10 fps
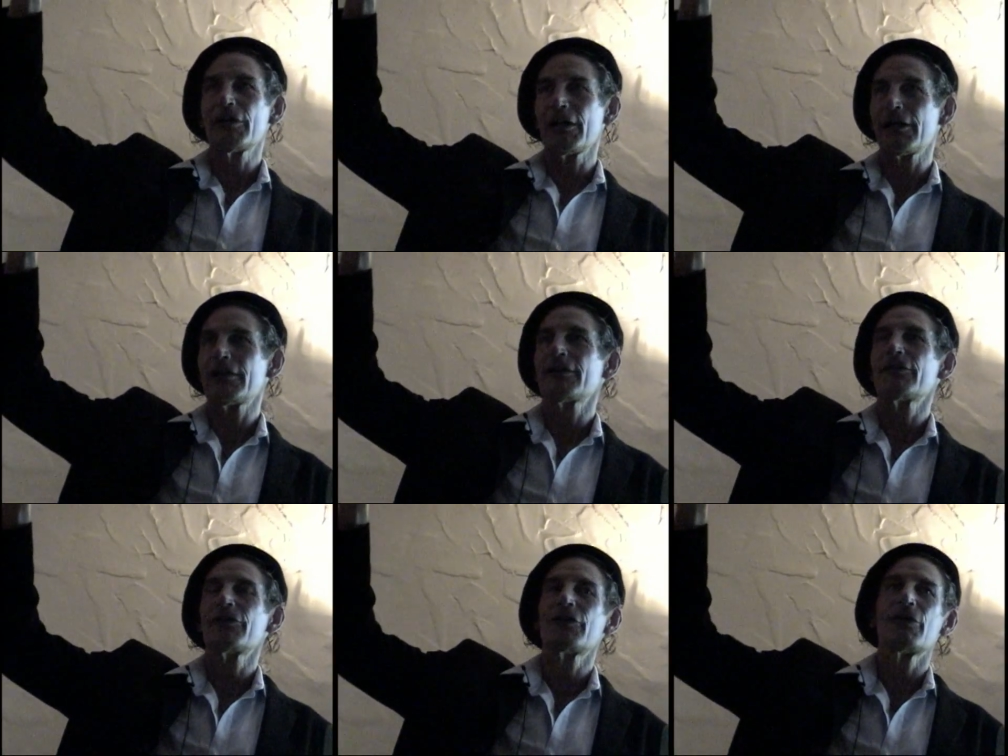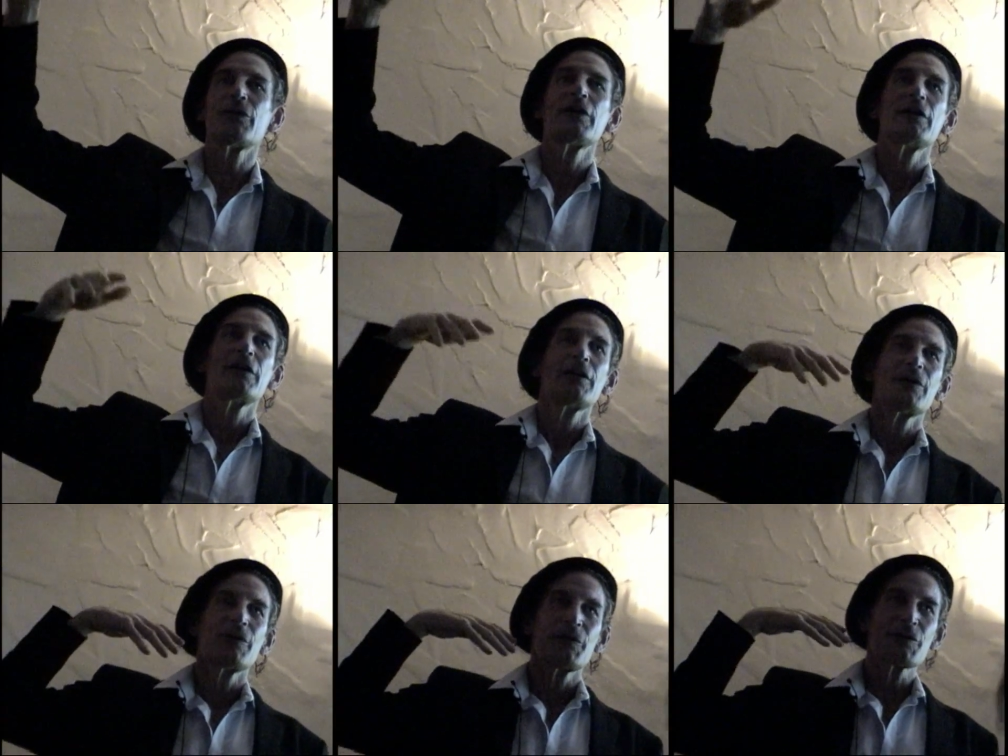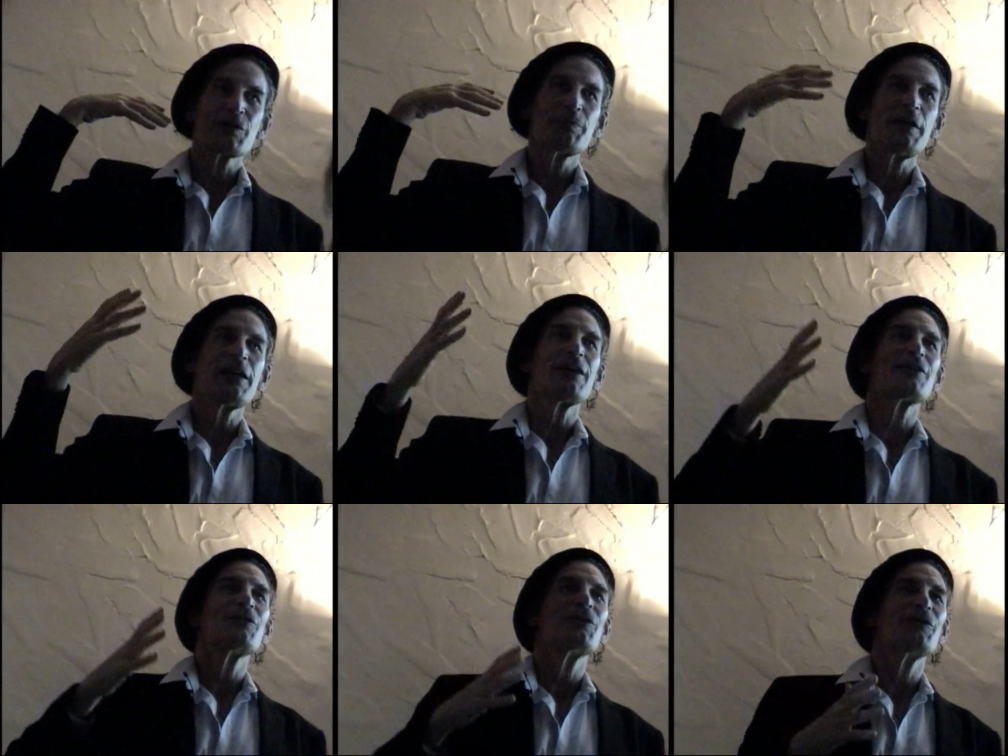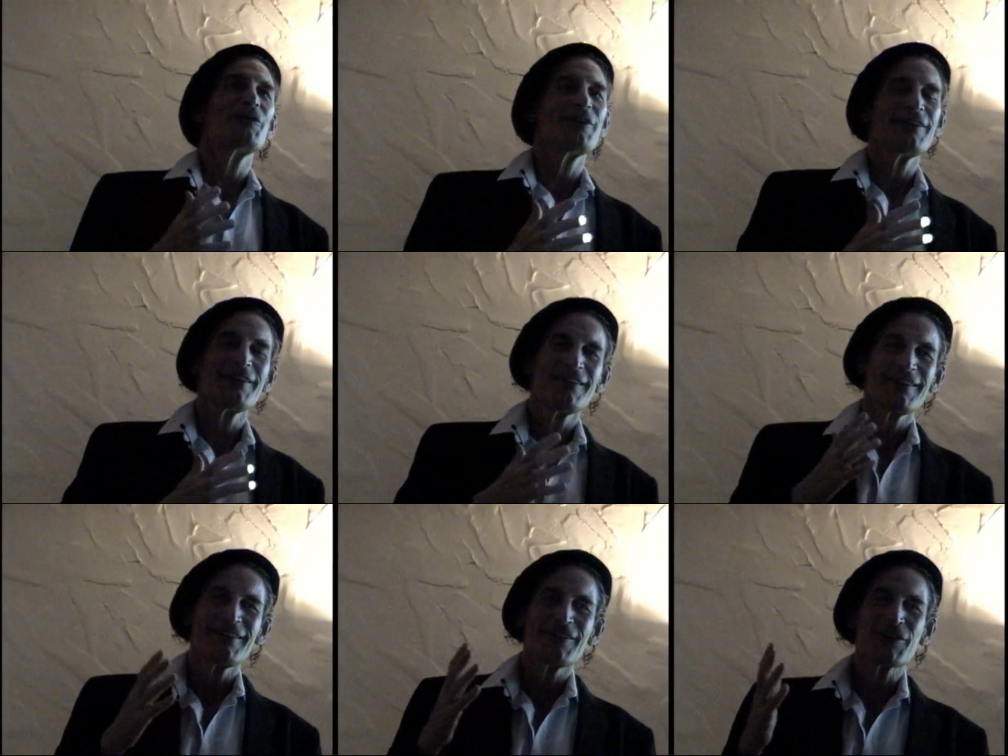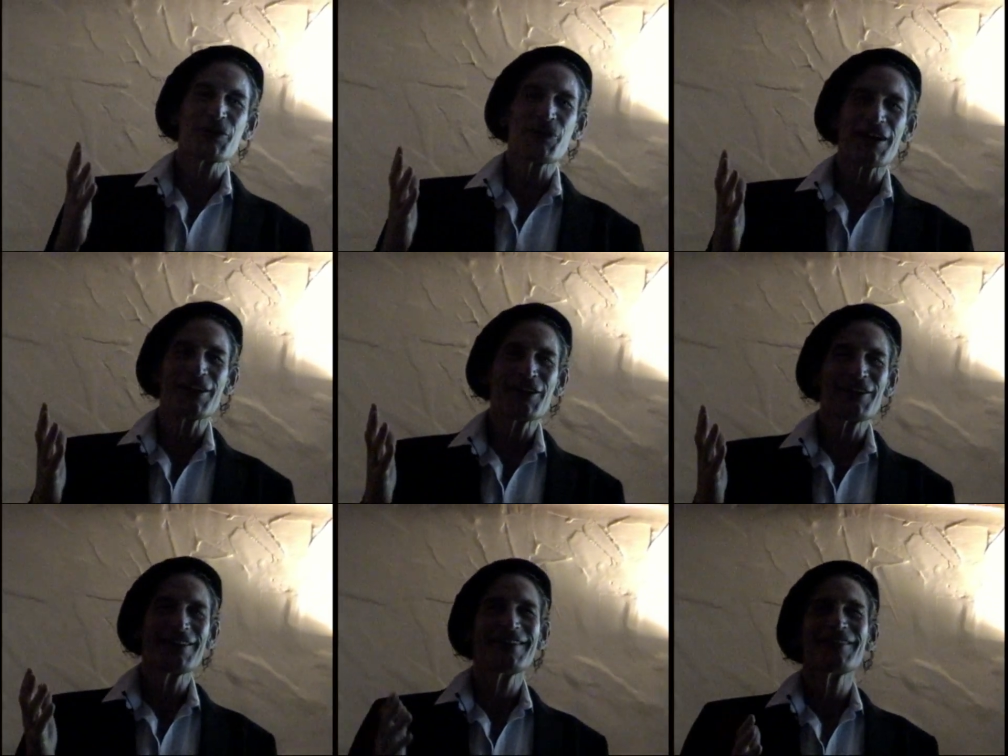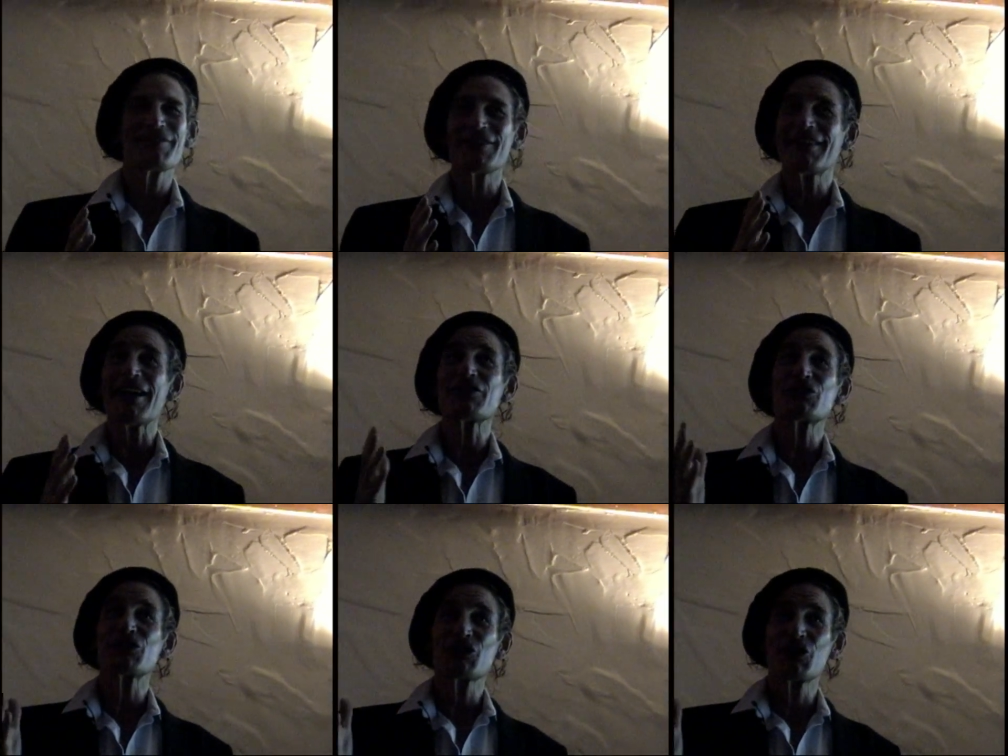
okay. So we're speaking to the choir. That's